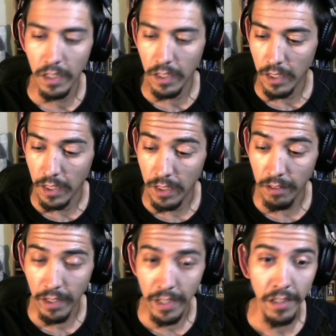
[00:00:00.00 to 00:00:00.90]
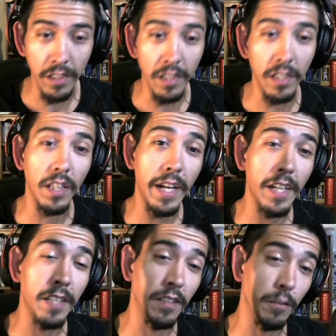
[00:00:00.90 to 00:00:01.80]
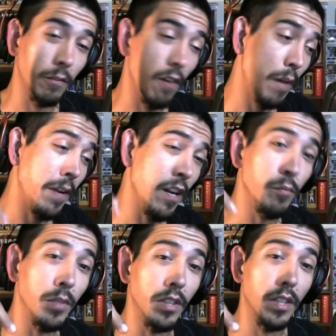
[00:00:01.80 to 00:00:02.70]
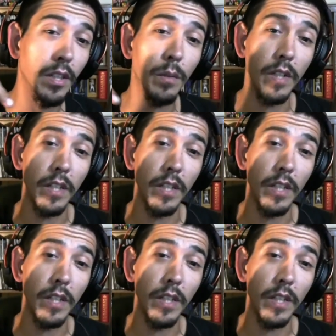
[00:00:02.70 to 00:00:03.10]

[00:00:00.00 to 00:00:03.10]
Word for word: uh, freaking uh, like and subscribe down below. Uh,